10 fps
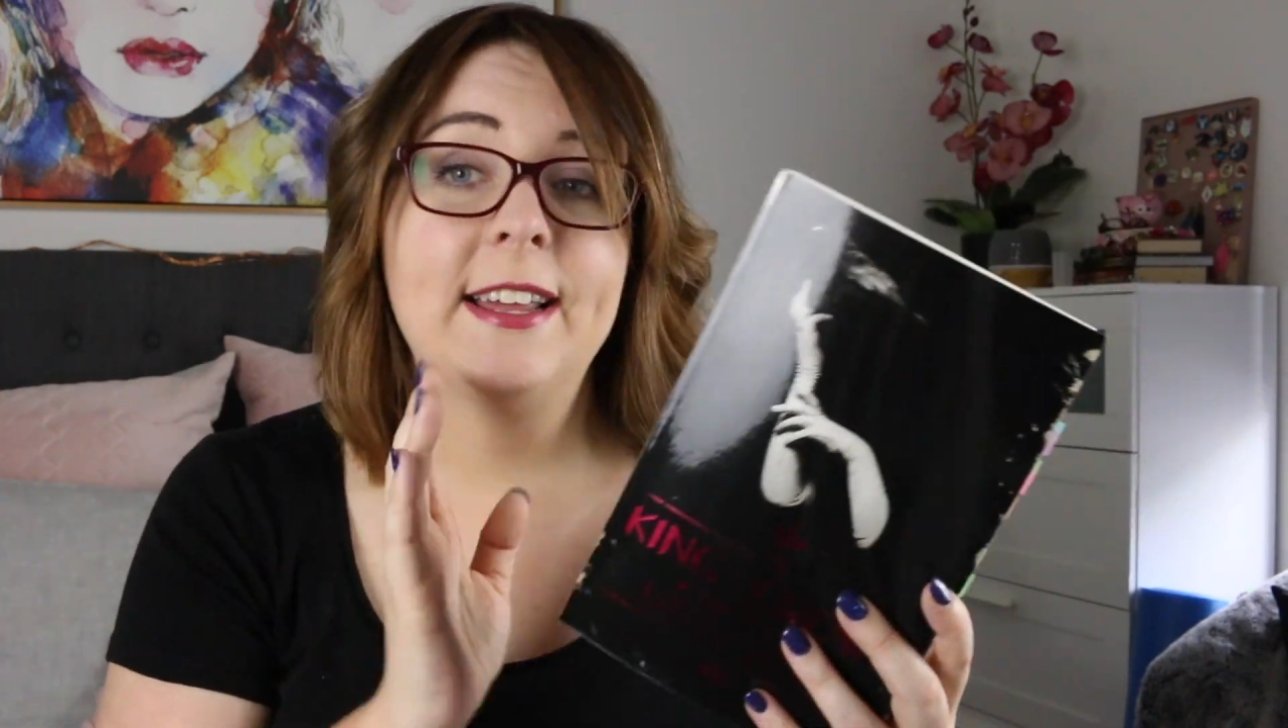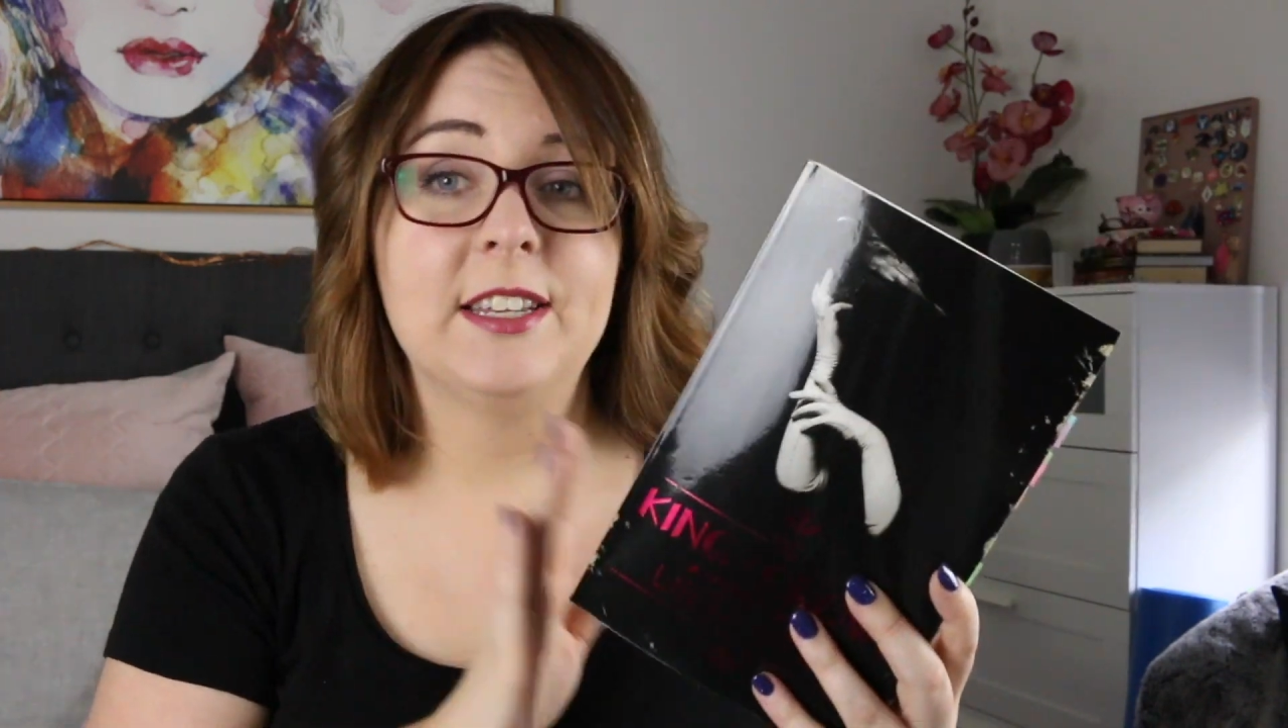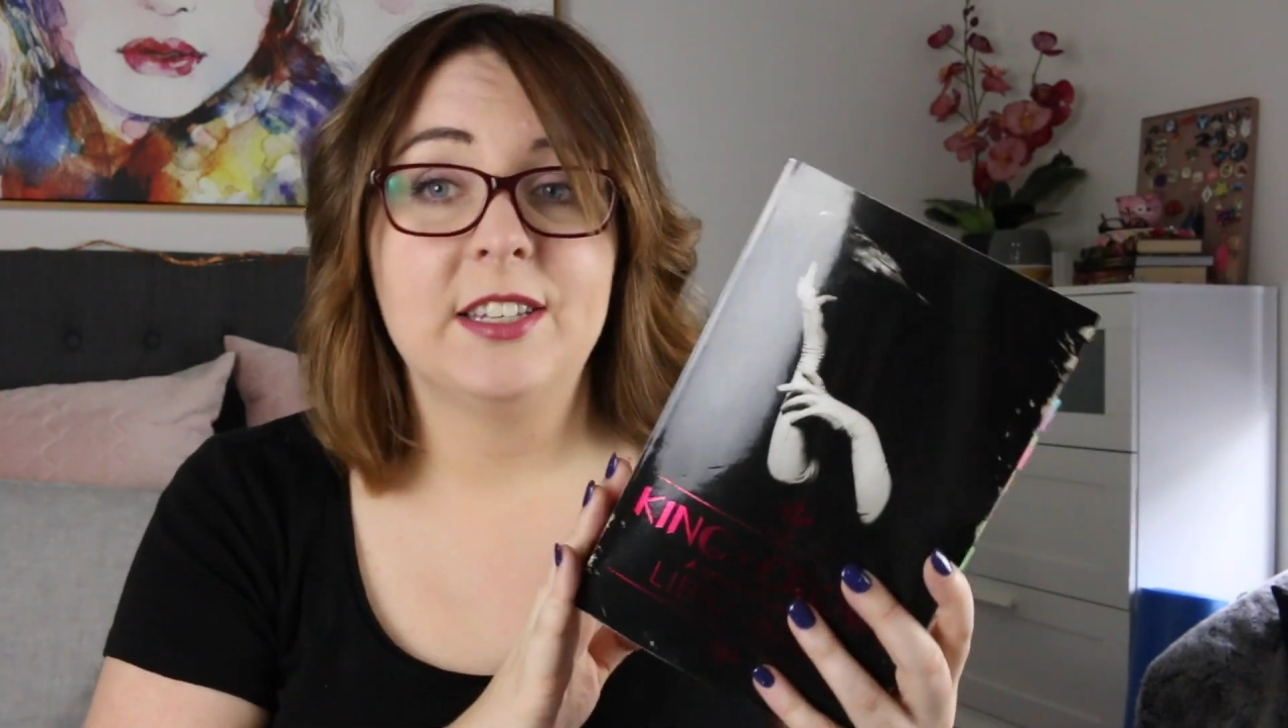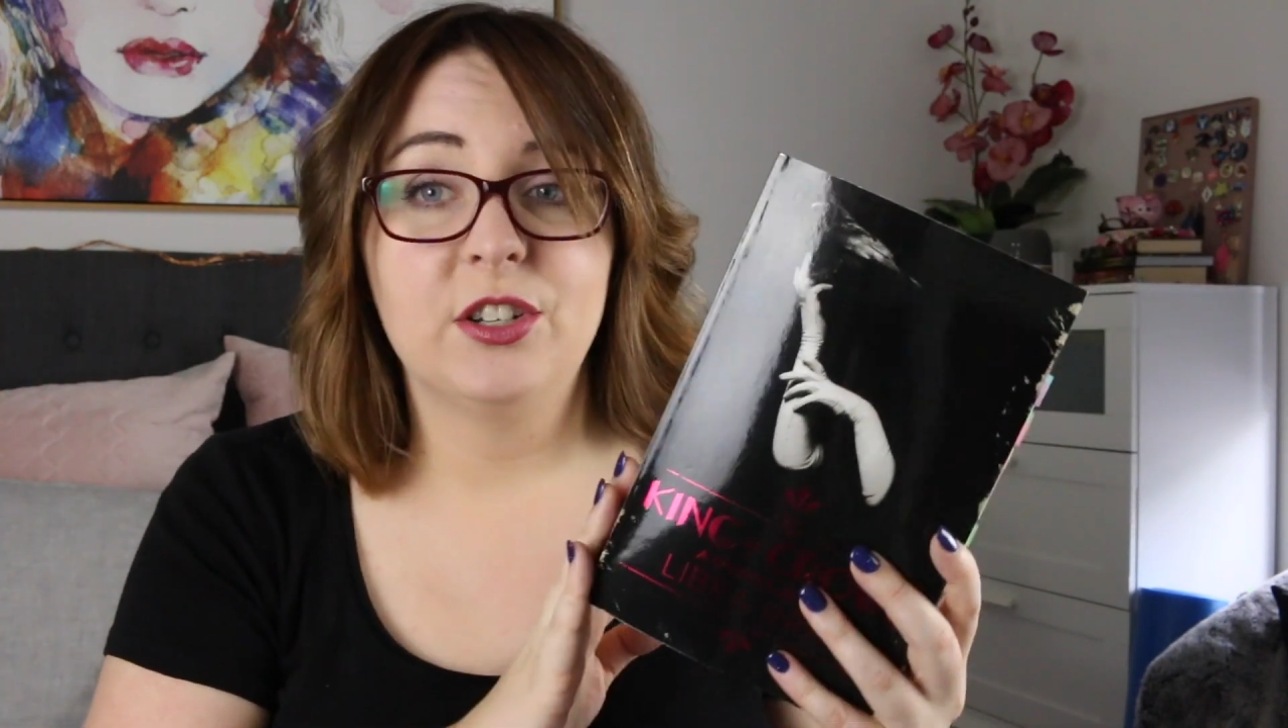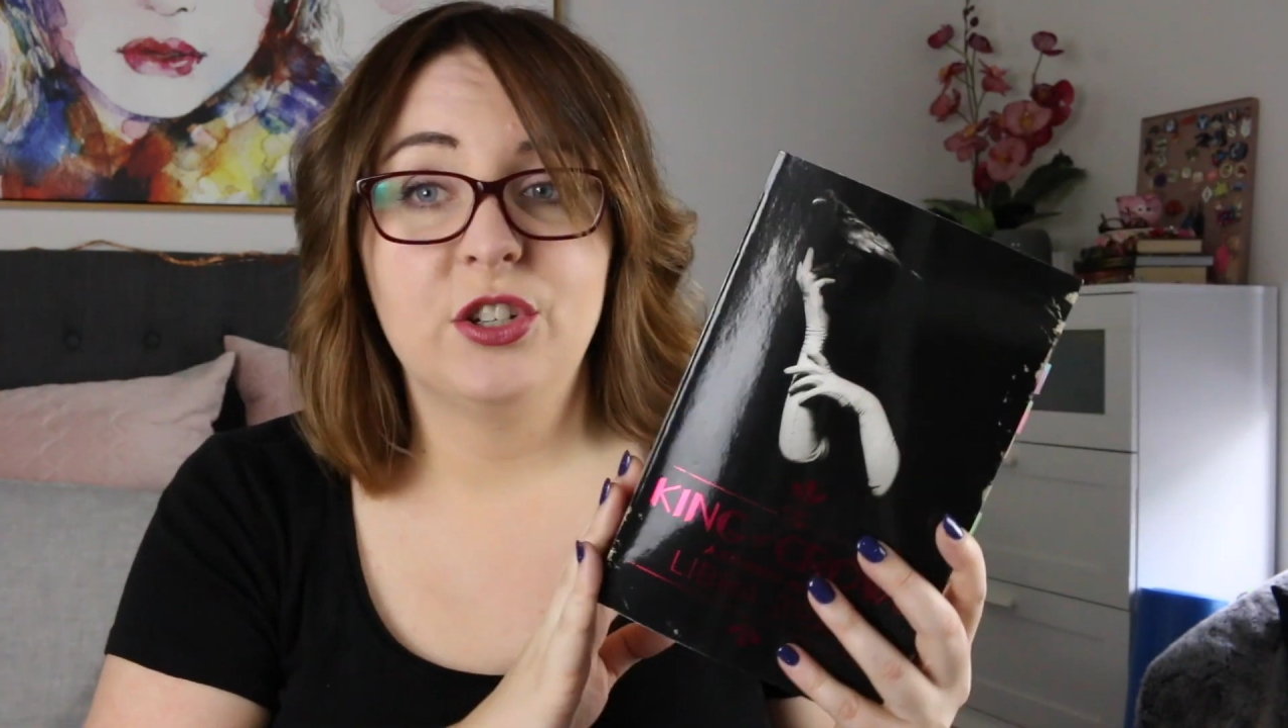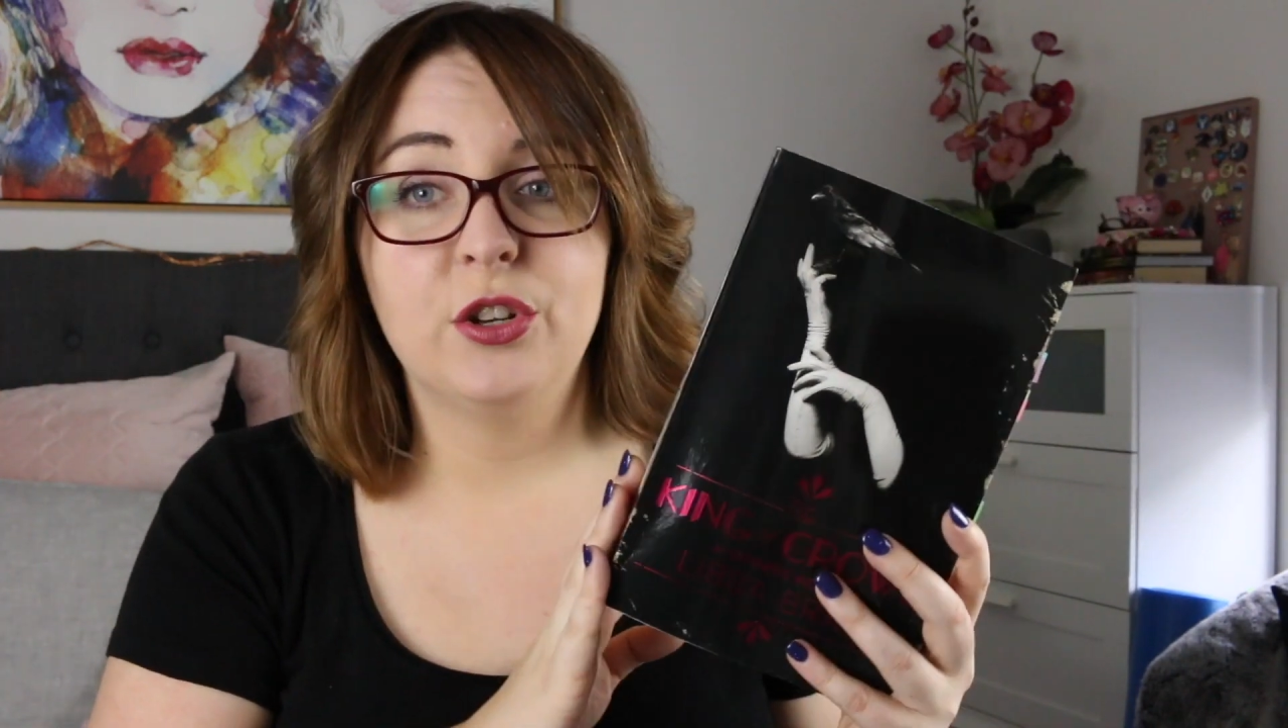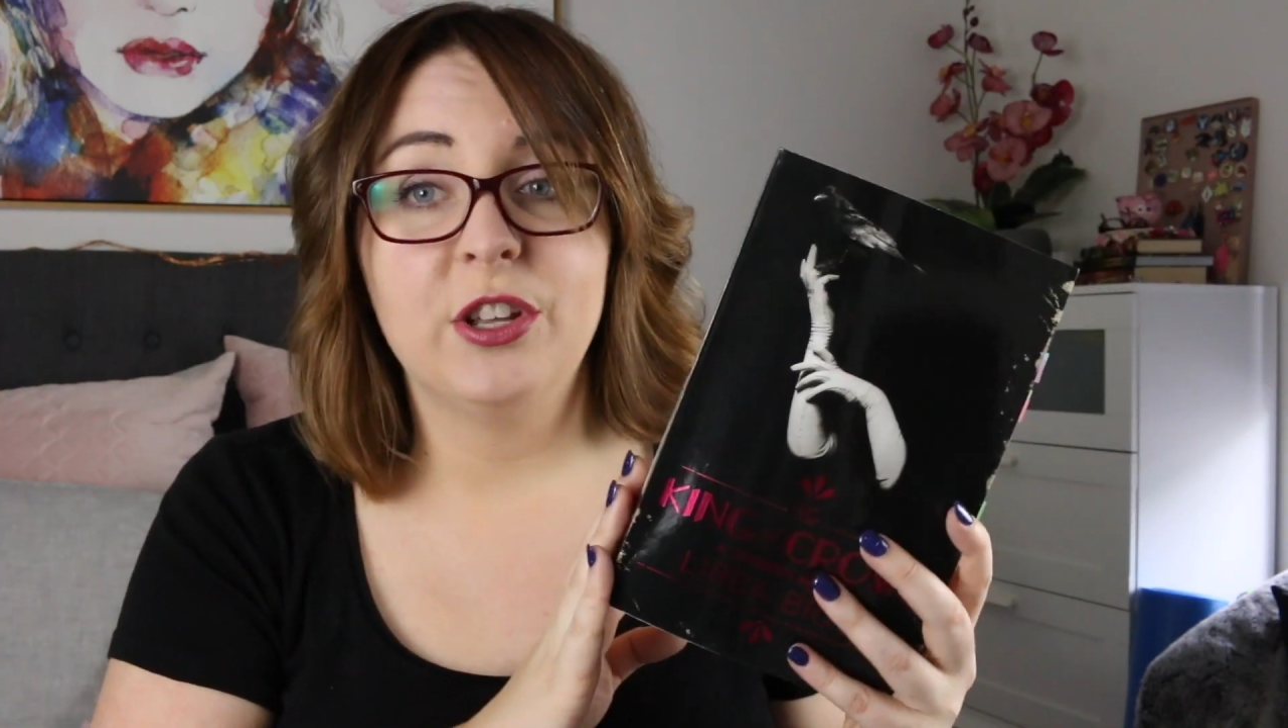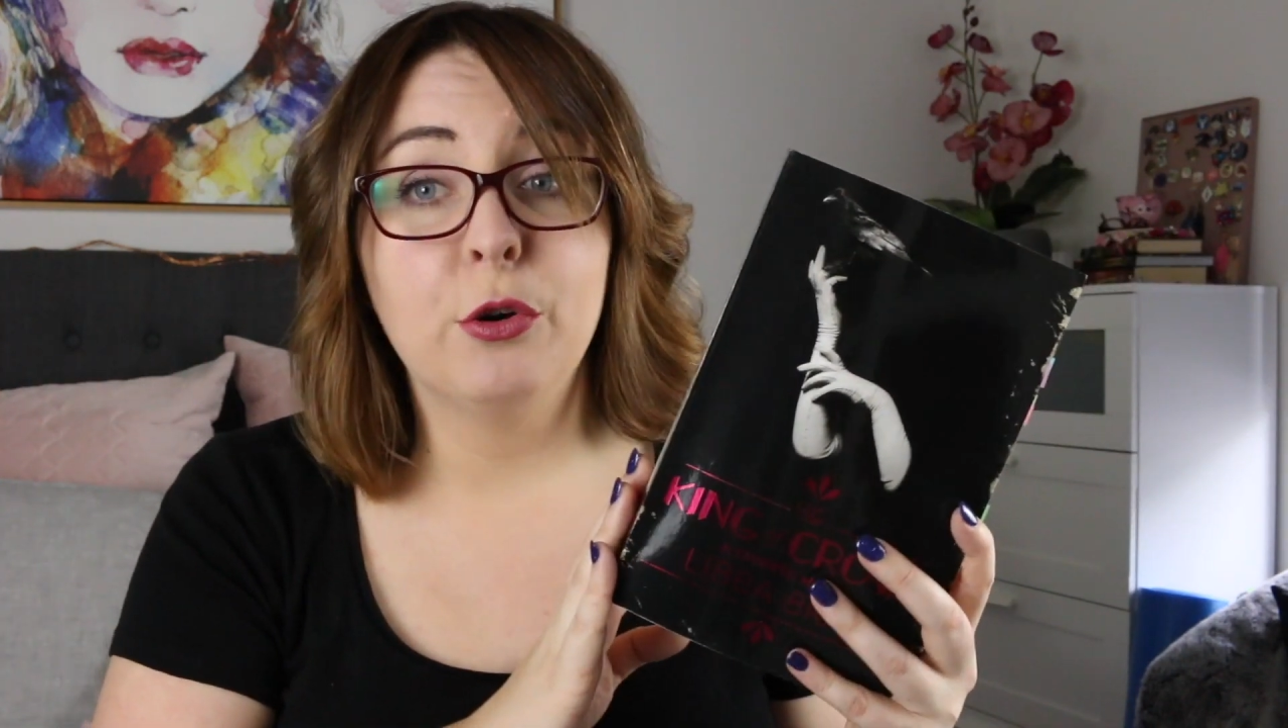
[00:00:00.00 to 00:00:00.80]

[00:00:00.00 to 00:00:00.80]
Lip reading: listened to the